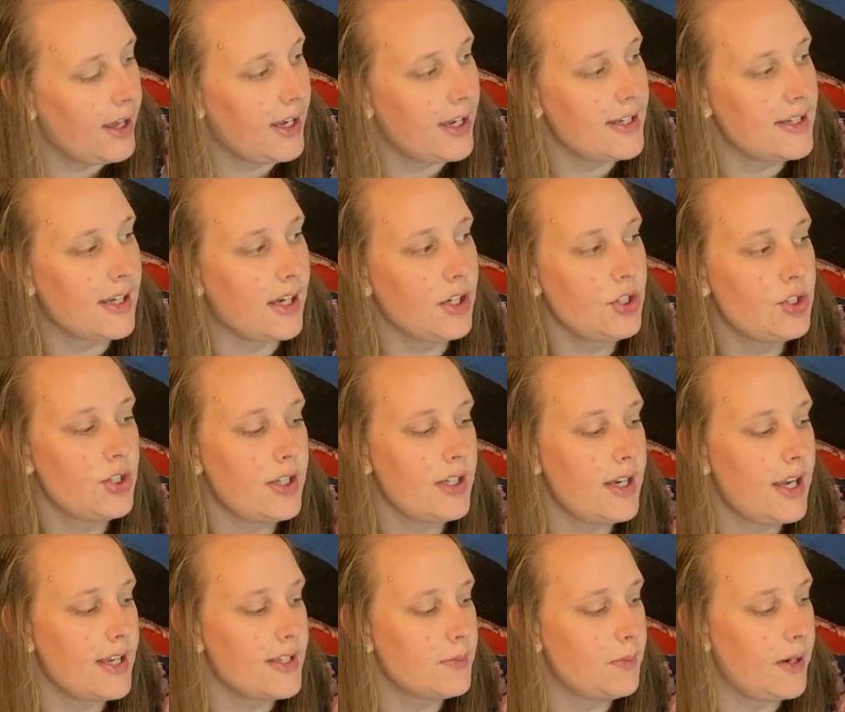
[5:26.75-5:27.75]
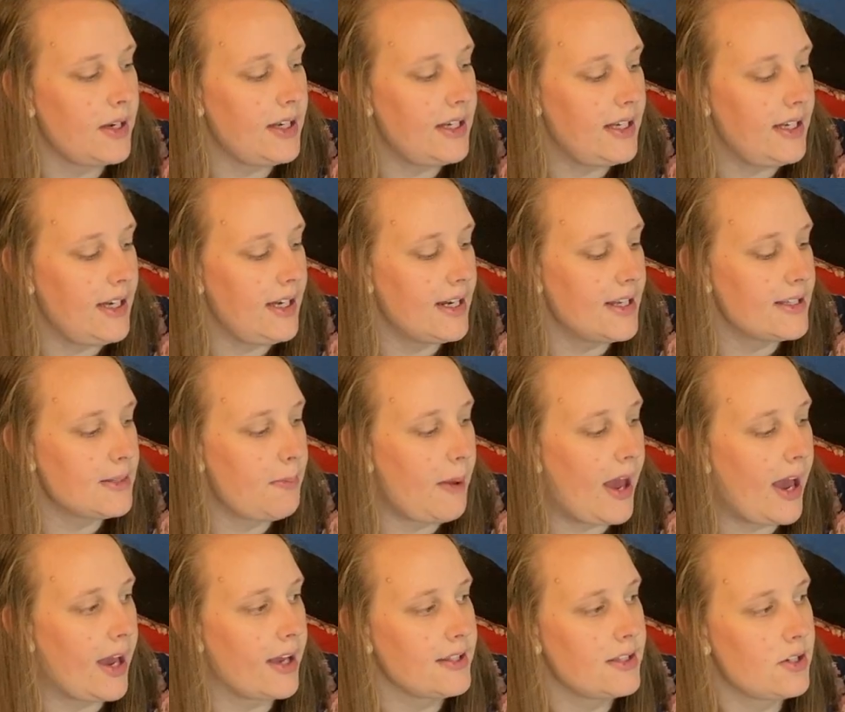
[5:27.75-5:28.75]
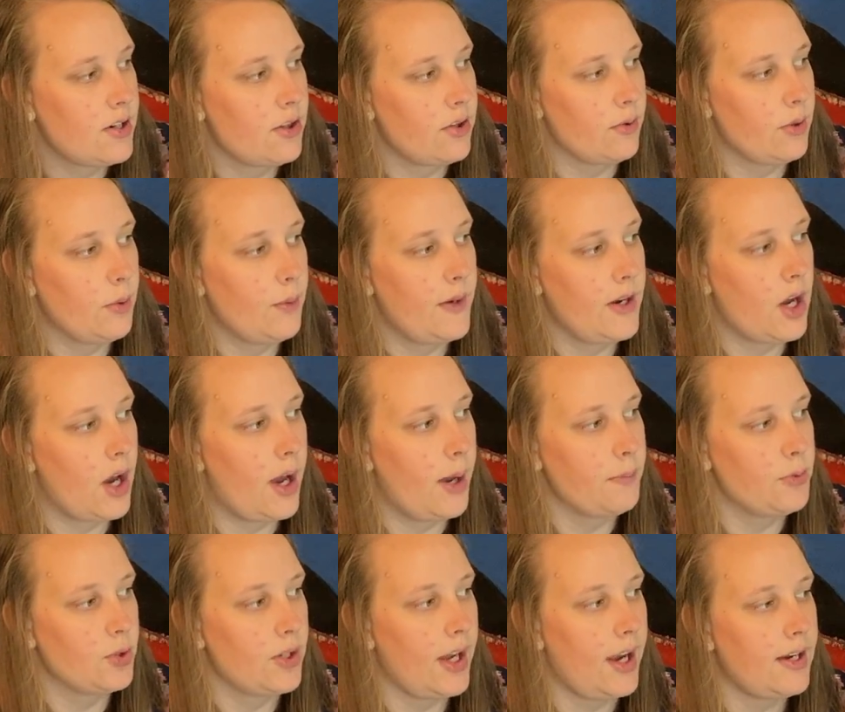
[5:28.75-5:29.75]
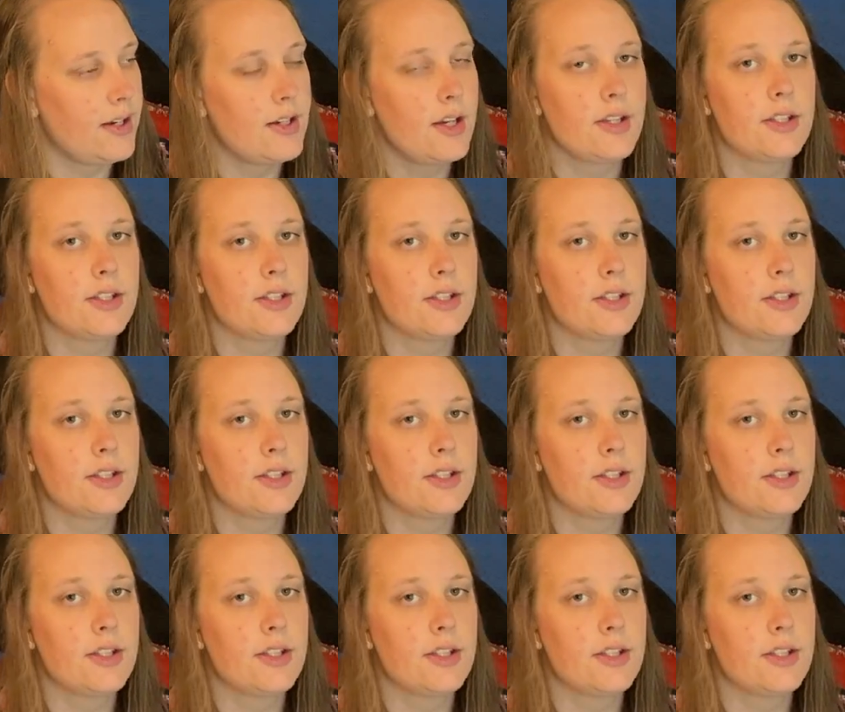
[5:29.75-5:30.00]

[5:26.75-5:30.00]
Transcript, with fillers: Conduction is when heat is passed through an object.